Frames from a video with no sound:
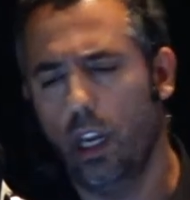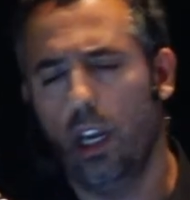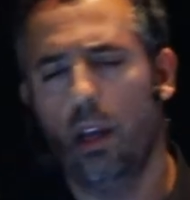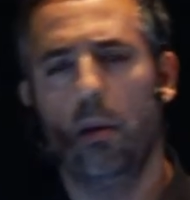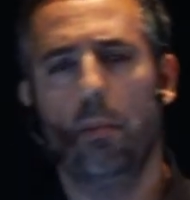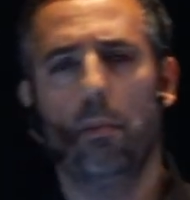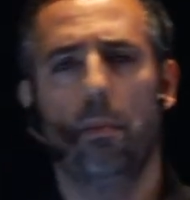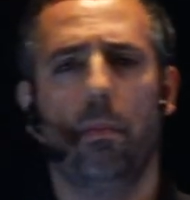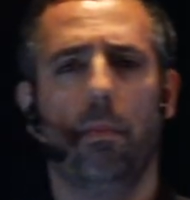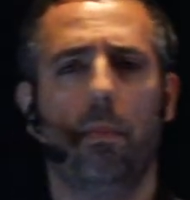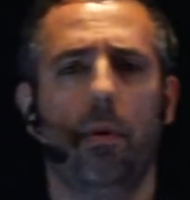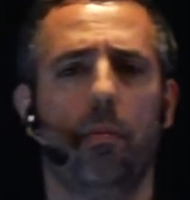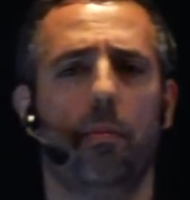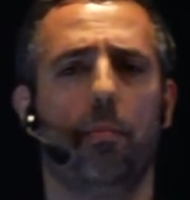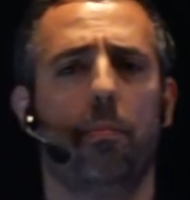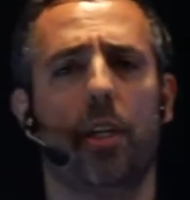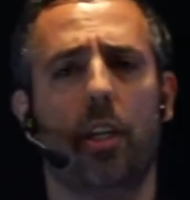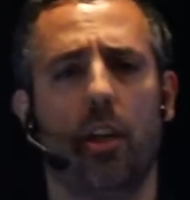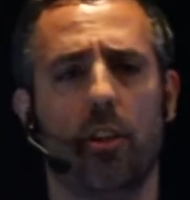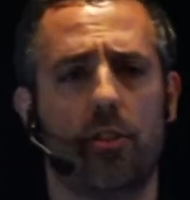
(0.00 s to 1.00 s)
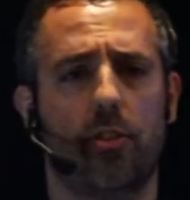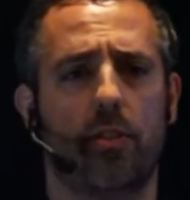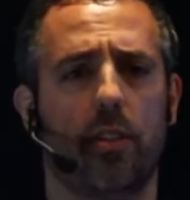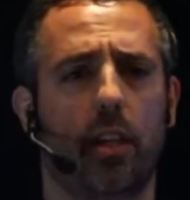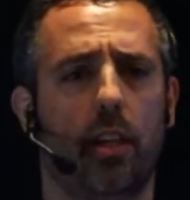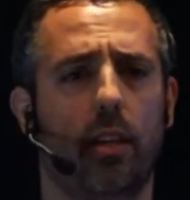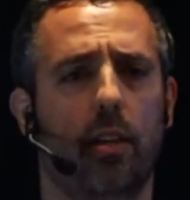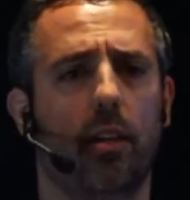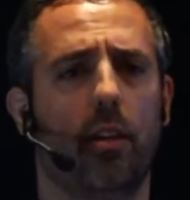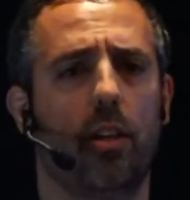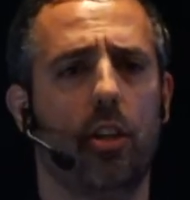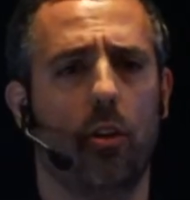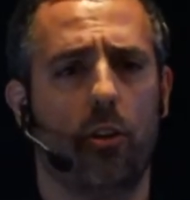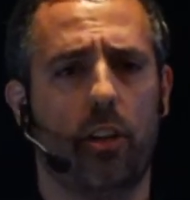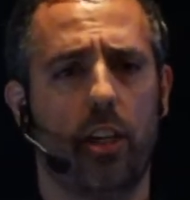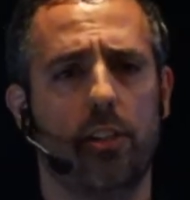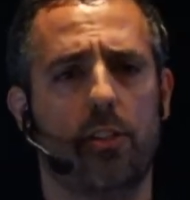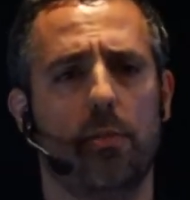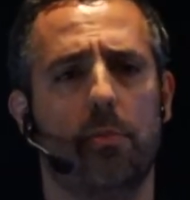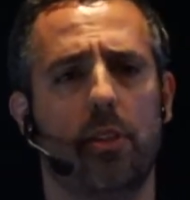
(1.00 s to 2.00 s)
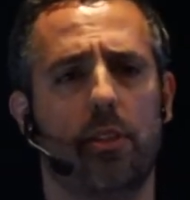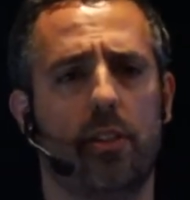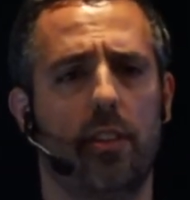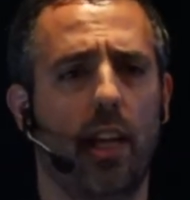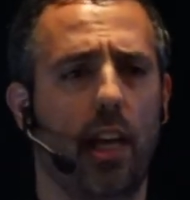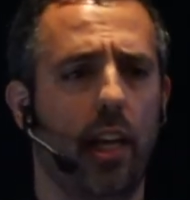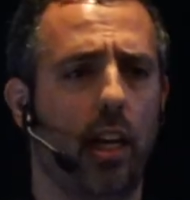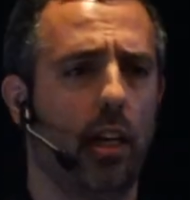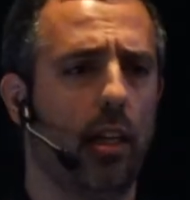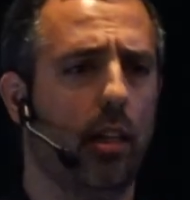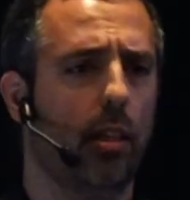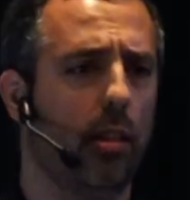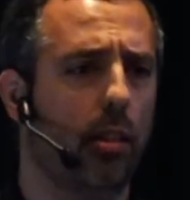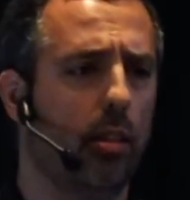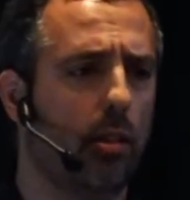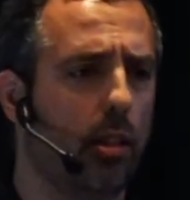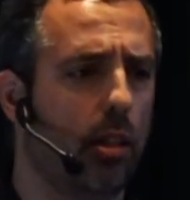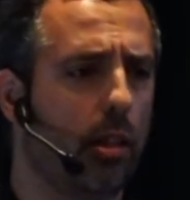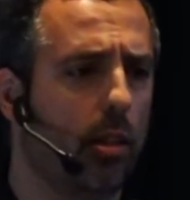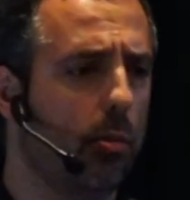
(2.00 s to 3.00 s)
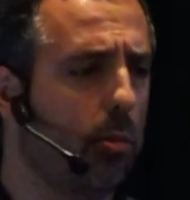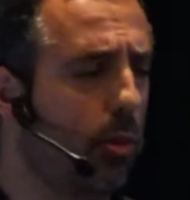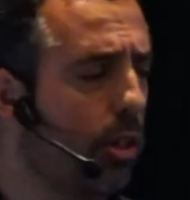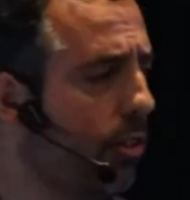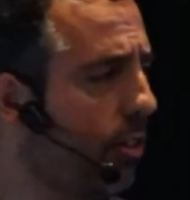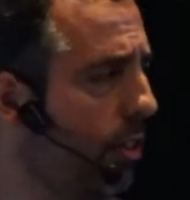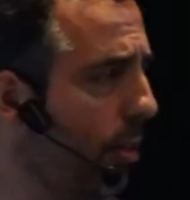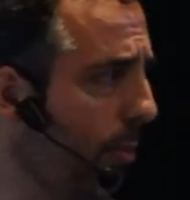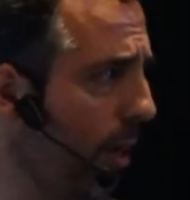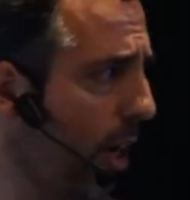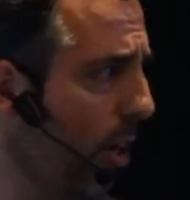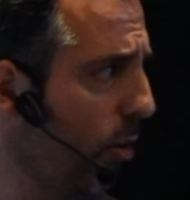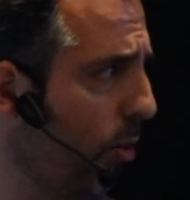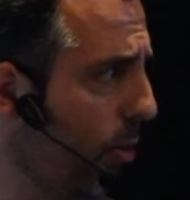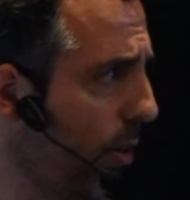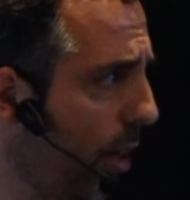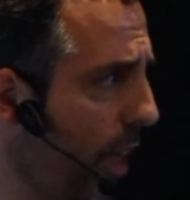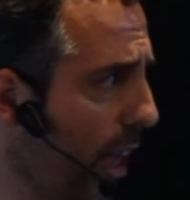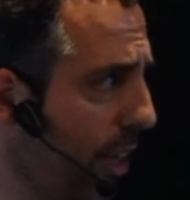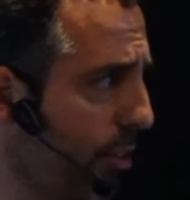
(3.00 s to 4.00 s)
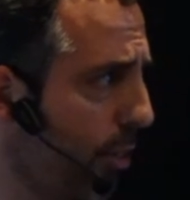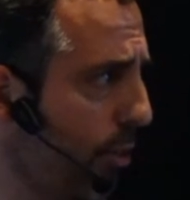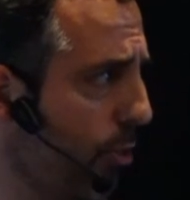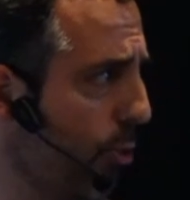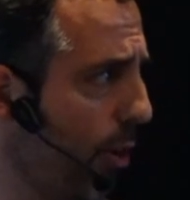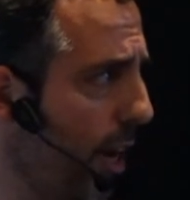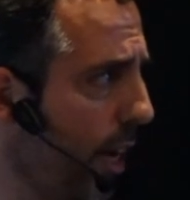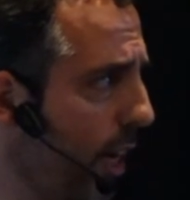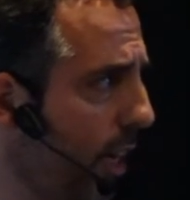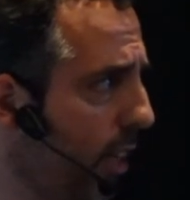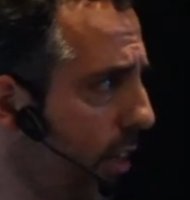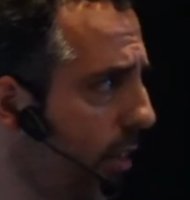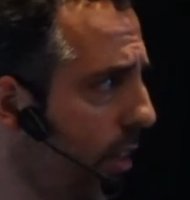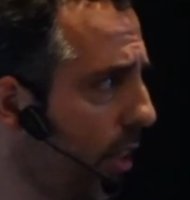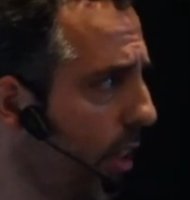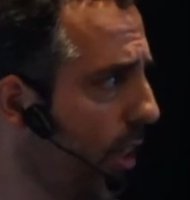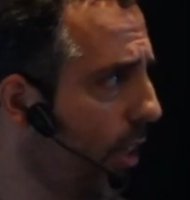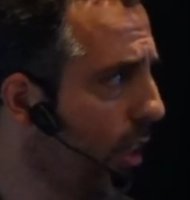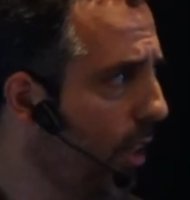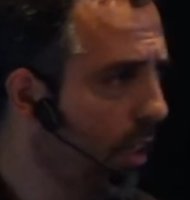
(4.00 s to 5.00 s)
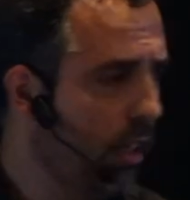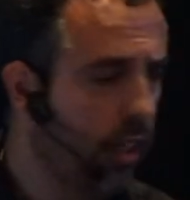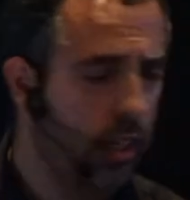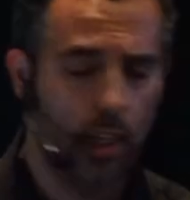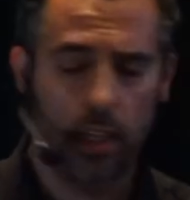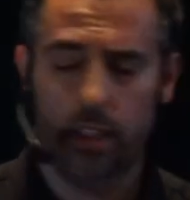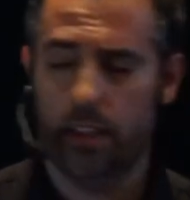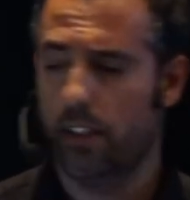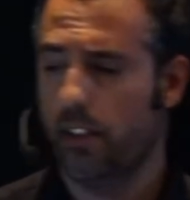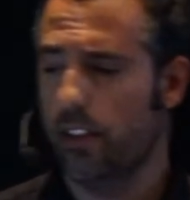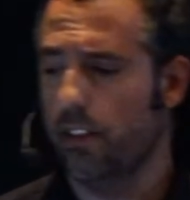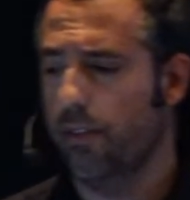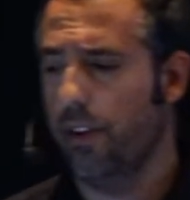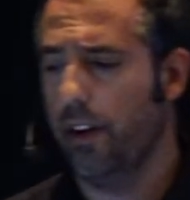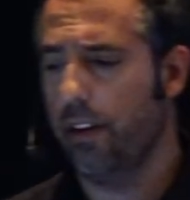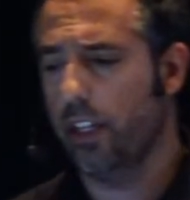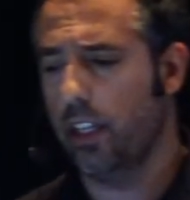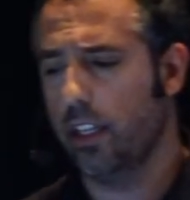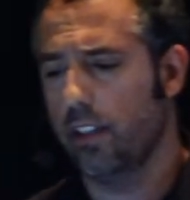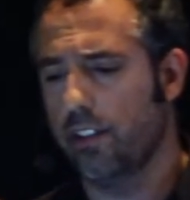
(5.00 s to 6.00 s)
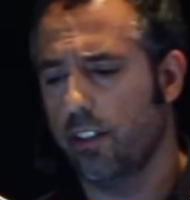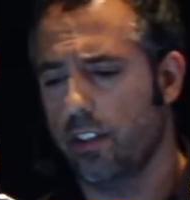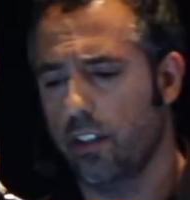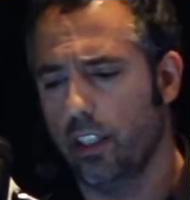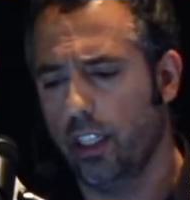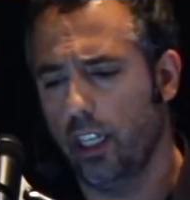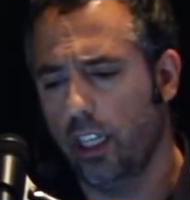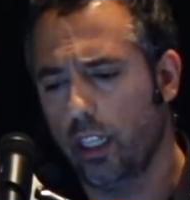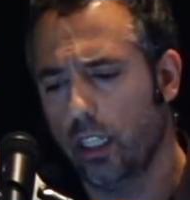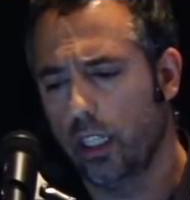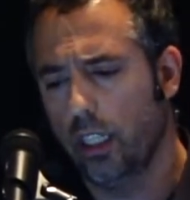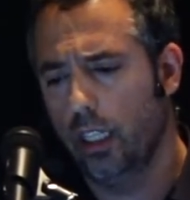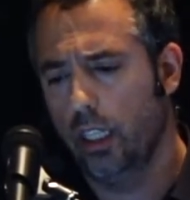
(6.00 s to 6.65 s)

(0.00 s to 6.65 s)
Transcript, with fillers: uh, but because uh, your customers' data uh, was somehow exfiltrated, uh, this is very concerning.